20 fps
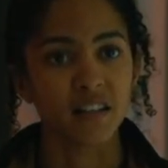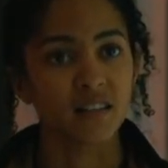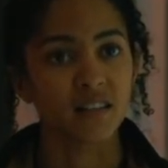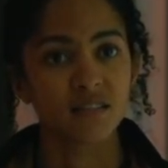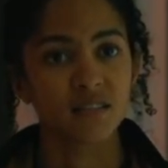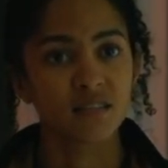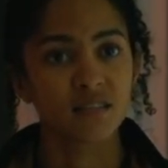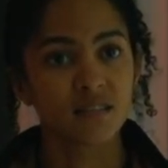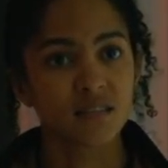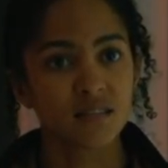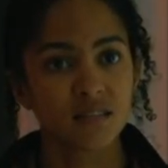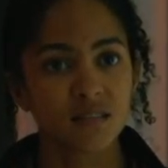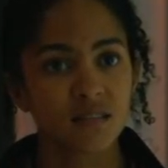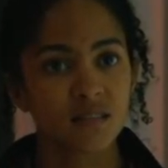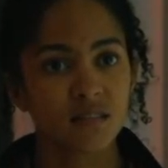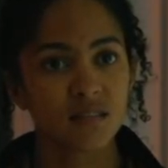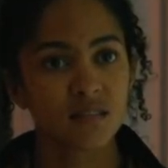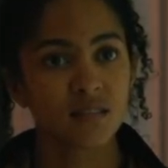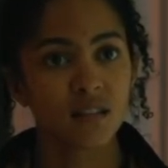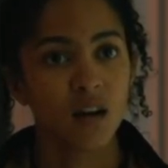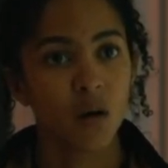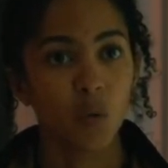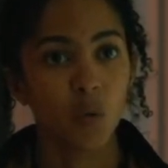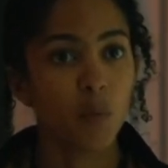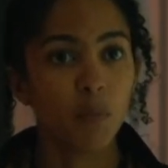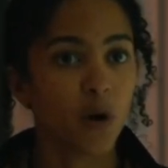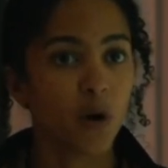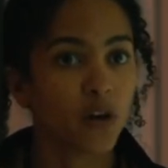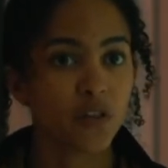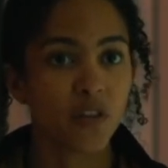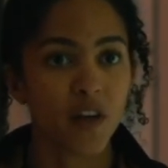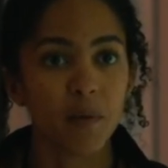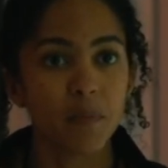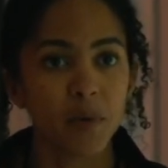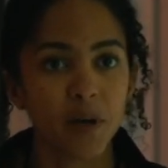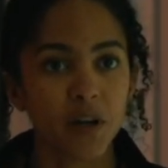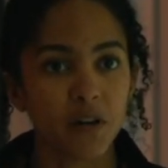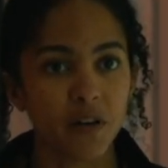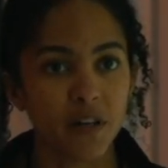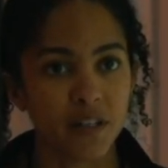out Hari used Rake to kill him in
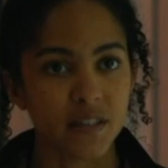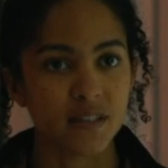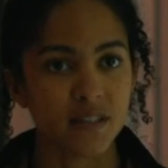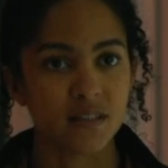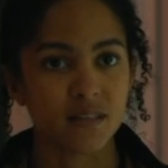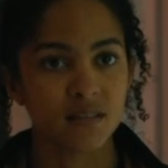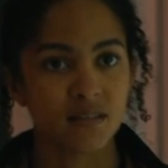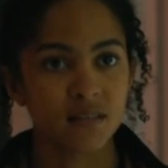order to leave